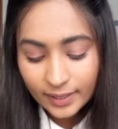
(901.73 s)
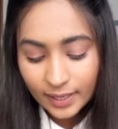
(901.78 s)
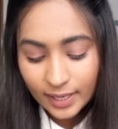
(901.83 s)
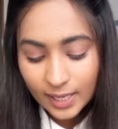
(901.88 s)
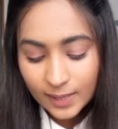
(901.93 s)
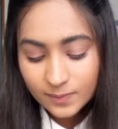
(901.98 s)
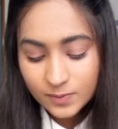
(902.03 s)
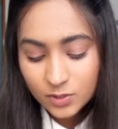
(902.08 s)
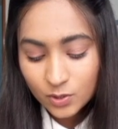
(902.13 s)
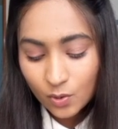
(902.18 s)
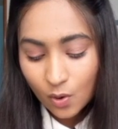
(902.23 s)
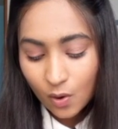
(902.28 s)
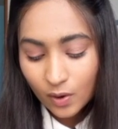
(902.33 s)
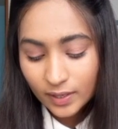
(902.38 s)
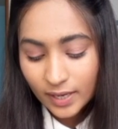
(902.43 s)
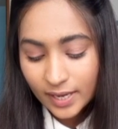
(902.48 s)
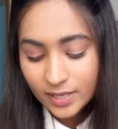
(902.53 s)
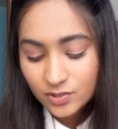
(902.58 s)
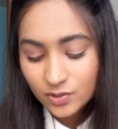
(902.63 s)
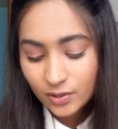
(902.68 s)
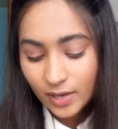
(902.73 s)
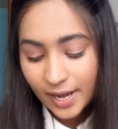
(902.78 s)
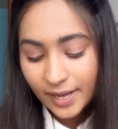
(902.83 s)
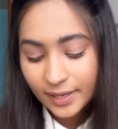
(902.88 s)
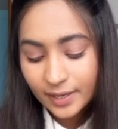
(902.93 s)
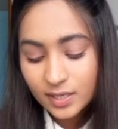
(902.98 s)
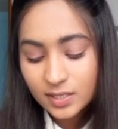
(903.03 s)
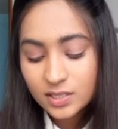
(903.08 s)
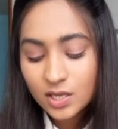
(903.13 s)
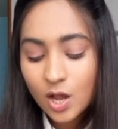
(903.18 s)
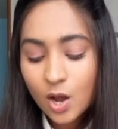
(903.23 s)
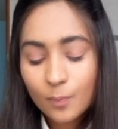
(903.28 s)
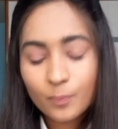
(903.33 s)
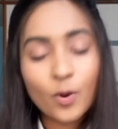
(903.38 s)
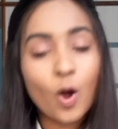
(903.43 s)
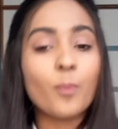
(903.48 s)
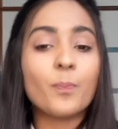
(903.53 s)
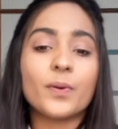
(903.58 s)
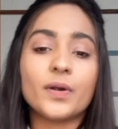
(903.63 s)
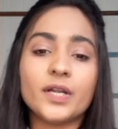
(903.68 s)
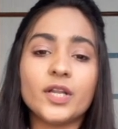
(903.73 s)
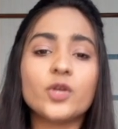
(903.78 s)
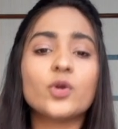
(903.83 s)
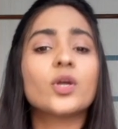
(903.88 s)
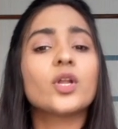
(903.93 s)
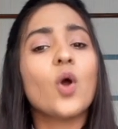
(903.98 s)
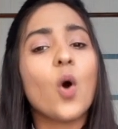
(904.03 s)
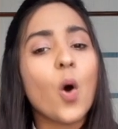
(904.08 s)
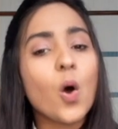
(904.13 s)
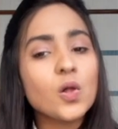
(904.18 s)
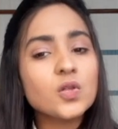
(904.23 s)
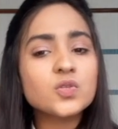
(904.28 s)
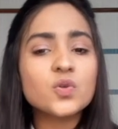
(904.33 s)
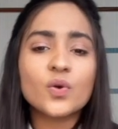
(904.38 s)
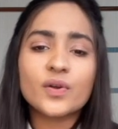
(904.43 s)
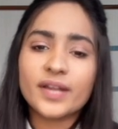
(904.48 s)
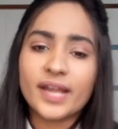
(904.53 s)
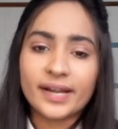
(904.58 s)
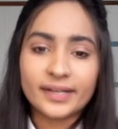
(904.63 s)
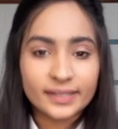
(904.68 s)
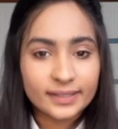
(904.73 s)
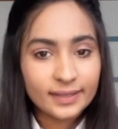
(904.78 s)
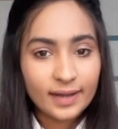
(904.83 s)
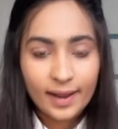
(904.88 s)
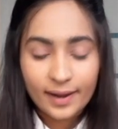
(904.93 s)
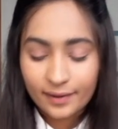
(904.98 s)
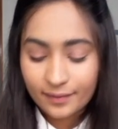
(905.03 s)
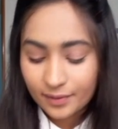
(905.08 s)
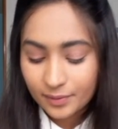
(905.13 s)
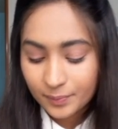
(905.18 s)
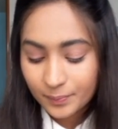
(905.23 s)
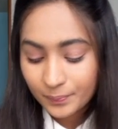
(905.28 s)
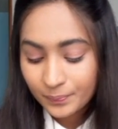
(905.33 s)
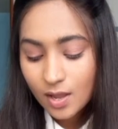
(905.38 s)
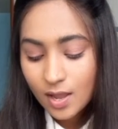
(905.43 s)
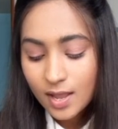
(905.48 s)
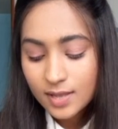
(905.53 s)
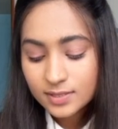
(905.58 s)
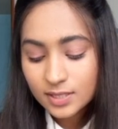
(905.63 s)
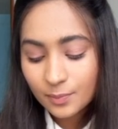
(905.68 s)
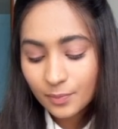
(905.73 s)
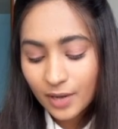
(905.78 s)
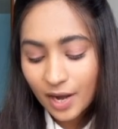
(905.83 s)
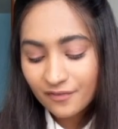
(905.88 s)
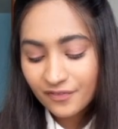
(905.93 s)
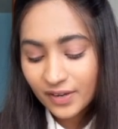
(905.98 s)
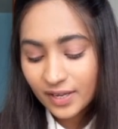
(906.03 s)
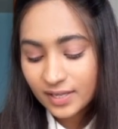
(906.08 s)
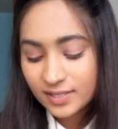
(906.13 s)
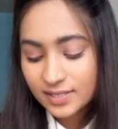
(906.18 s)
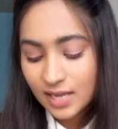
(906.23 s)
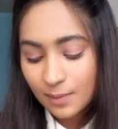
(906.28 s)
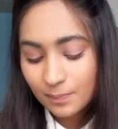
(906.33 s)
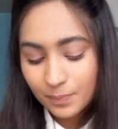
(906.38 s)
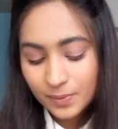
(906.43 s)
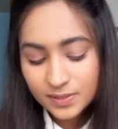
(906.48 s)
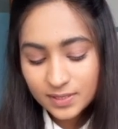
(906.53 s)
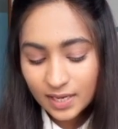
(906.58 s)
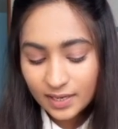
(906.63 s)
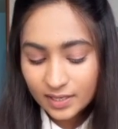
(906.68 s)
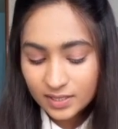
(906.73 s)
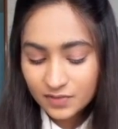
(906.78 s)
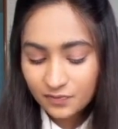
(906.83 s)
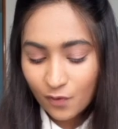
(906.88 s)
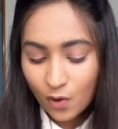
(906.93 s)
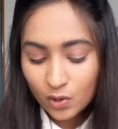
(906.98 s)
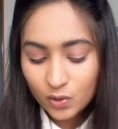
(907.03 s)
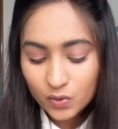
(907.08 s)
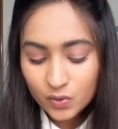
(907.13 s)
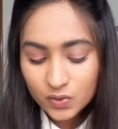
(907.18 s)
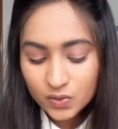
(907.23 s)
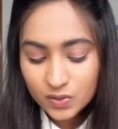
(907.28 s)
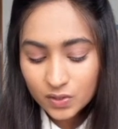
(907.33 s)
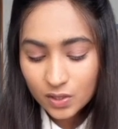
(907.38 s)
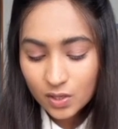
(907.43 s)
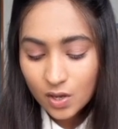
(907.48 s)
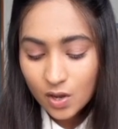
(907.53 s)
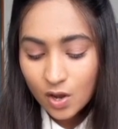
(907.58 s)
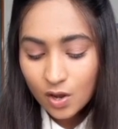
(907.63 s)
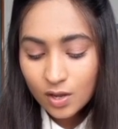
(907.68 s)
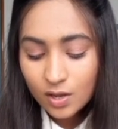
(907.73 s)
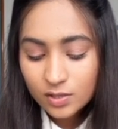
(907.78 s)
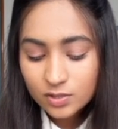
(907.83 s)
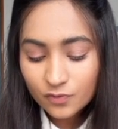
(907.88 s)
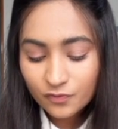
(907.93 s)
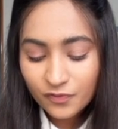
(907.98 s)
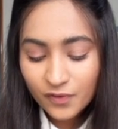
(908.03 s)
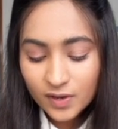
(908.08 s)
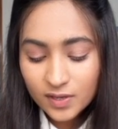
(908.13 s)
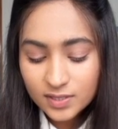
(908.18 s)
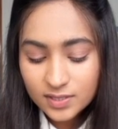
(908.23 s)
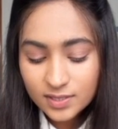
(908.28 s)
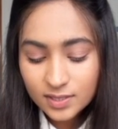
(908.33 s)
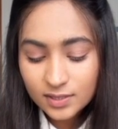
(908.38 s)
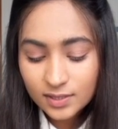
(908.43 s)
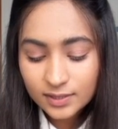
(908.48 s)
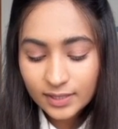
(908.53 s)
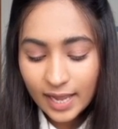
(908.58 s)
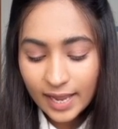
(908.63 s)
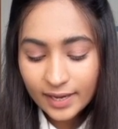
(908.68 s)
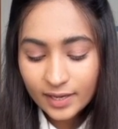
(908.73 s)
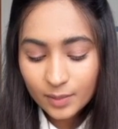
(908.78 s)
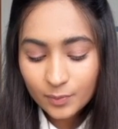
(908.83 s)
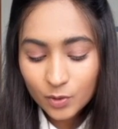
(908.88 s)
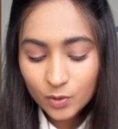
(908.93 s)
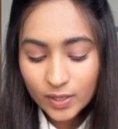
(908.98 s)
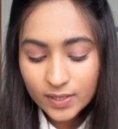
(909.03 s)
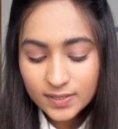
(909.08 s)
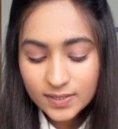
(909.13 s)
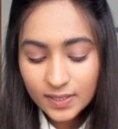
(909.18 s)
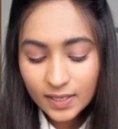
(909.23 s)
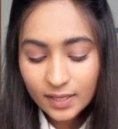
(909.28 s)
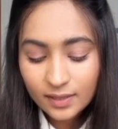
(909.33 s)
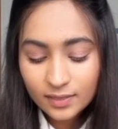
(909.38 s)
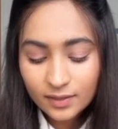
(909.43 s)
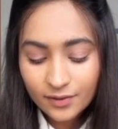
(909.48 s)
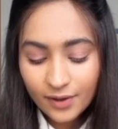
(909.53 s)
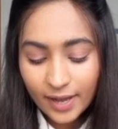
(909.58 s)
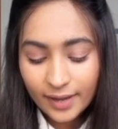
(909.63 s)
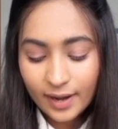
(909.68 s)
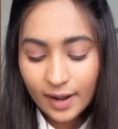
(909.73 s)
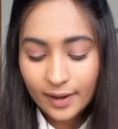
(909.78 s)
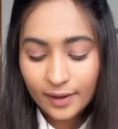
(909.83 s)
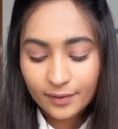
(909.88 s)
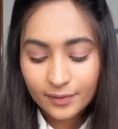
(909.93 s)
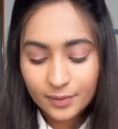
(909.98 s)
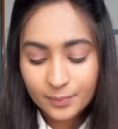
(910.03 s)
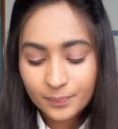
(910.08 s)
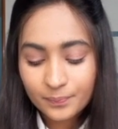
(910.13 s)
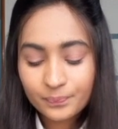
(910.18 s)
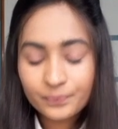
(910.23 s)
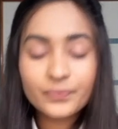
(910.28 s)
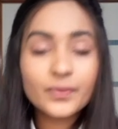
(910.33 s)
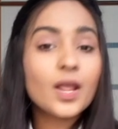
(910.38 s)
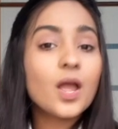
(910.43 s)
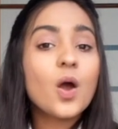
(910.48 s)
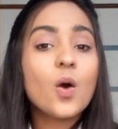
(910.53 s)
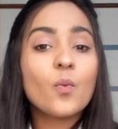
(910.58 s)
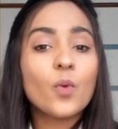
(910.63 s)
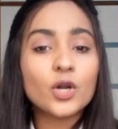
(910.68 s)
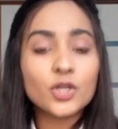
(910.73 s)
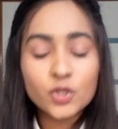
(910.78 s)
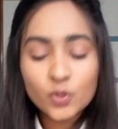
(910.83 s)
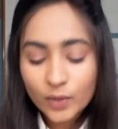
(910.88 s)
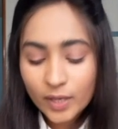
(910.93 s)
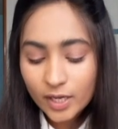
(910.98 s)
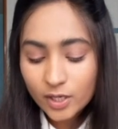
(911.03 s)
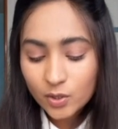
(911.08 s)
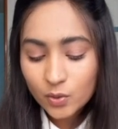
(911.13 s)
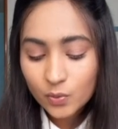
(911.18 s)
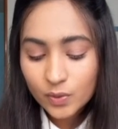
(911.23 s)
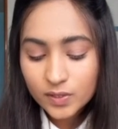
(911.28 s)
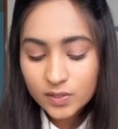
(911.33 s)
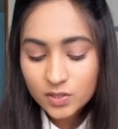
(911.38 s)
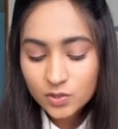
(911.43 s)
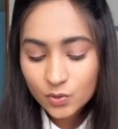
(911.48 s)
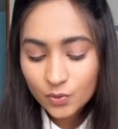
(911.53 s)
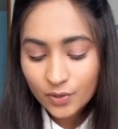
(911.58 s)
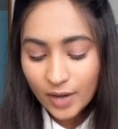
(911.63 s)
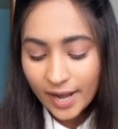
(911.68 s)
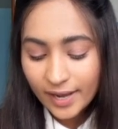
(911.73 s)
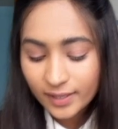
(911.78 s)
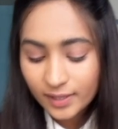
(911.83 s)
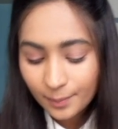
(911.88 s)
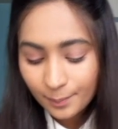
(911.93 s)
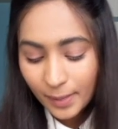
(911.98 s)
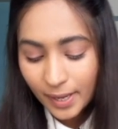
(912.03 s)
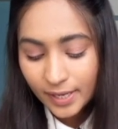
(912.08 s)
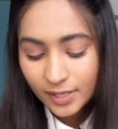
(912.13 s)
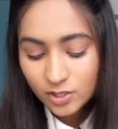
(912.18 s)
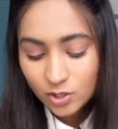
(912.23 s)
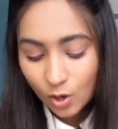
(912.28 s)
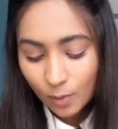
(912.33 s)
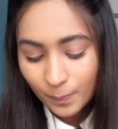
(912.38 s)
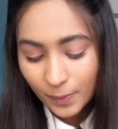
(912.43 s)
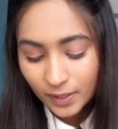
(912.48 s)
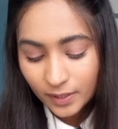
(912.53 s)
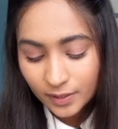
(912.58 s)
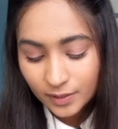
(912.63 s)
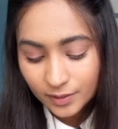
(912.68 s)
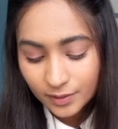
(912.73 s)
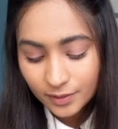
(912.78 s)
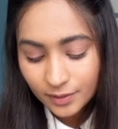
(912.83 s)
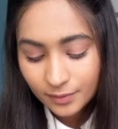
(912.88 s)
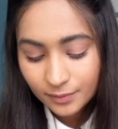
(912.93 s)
helps you organize your ideas properly. You can also create a diagram. Some graphic examples are as follows. So first diagram you can see, the ray diagram. What you can do is you write the main topic here,